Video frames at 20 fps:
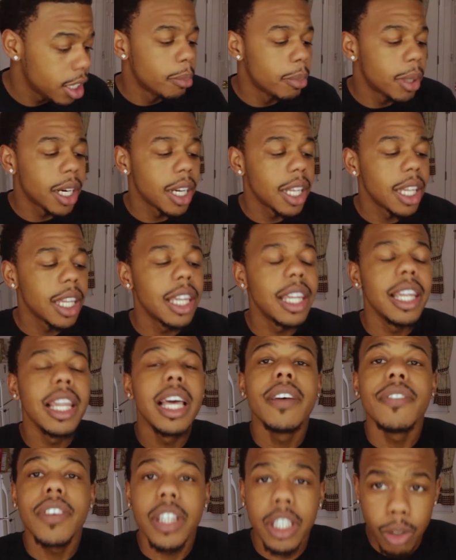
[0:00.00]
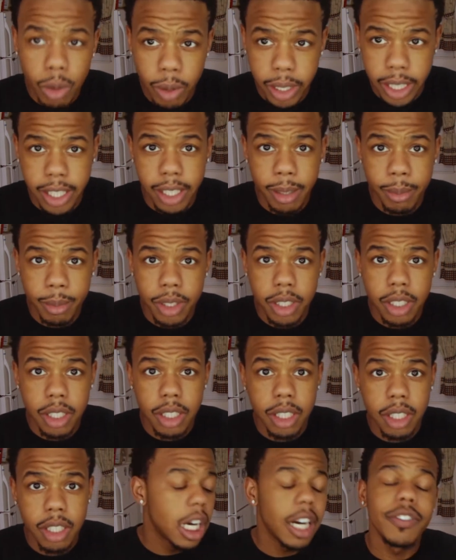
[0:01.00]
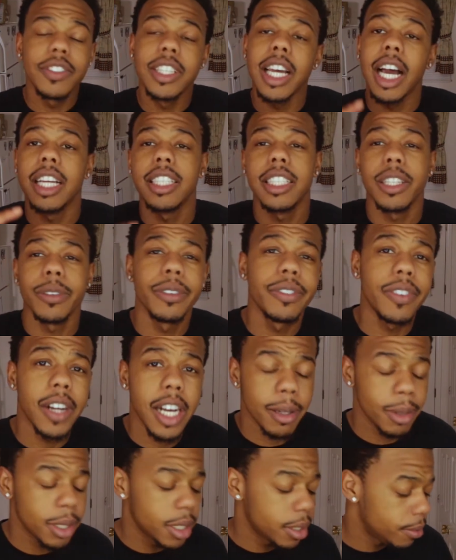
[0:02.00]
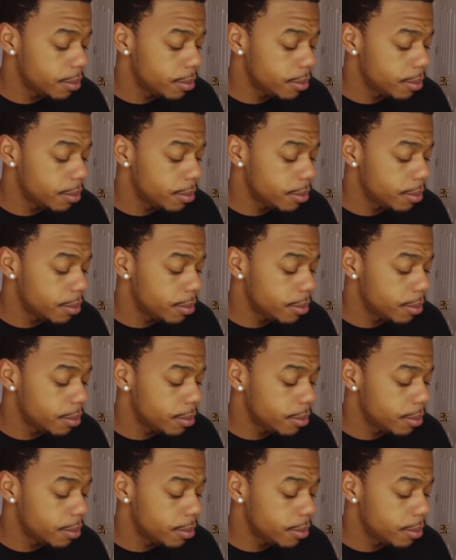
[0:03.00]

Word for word: but 11 grams of dietary fiber.